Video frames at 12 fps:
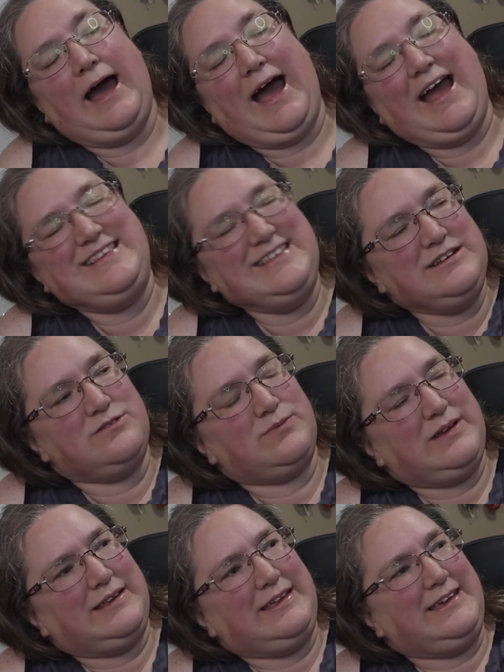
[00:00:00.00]
I didn't
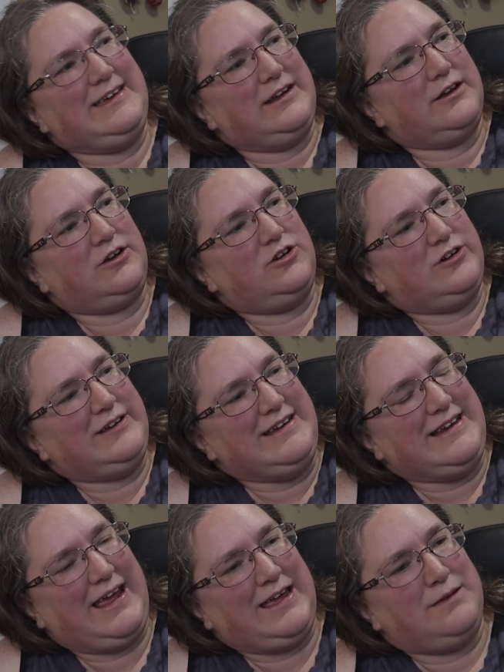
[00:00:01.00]
really get a good
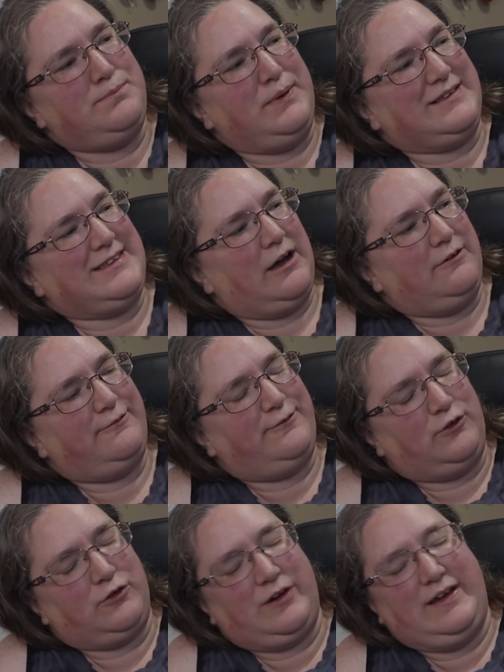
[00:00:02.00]
name picked out
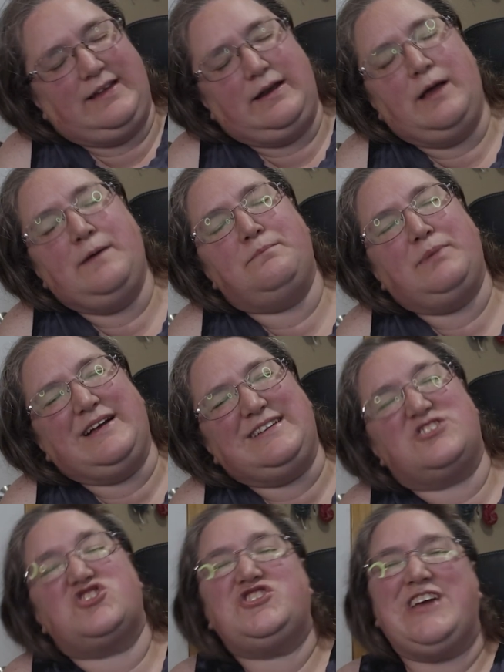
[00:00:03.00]
for it, but
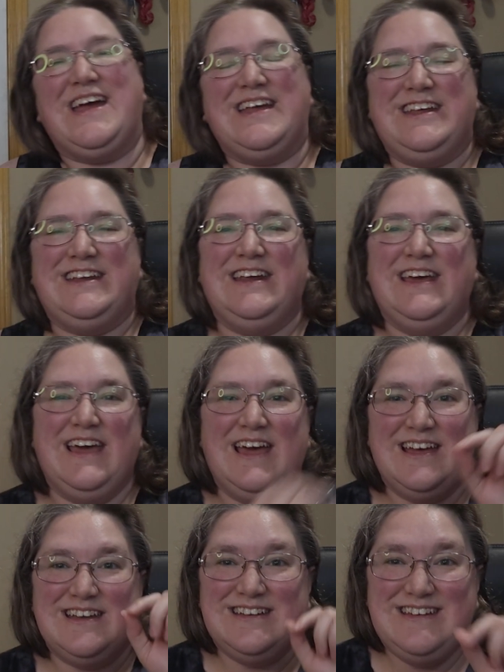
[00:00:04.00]
Shannon
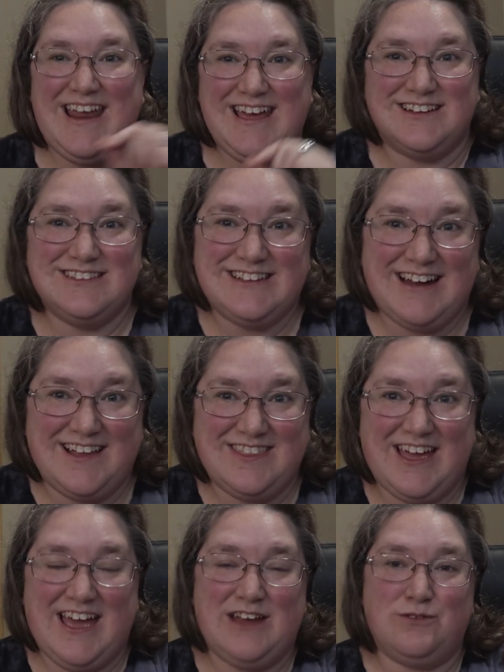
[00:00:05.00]
nailed it on
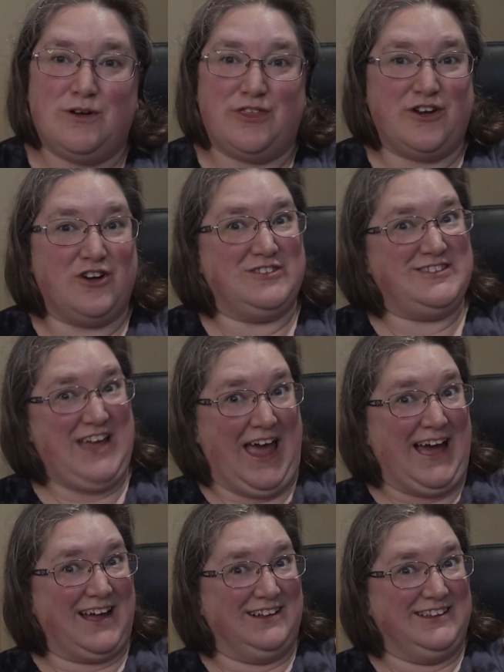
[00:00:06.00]
the head with her
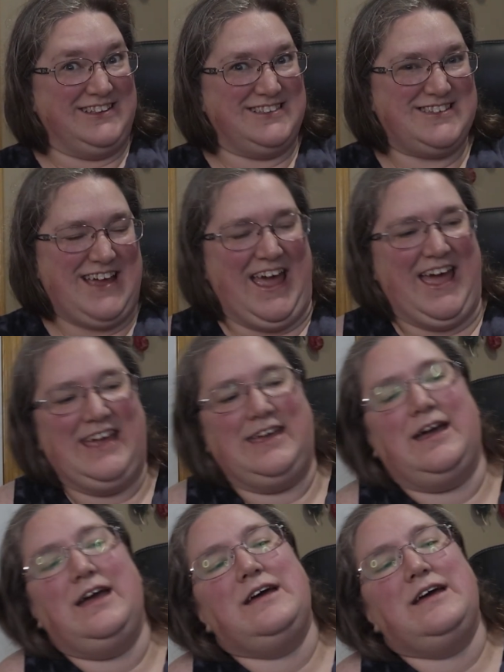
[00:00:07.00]
Tackle It tag.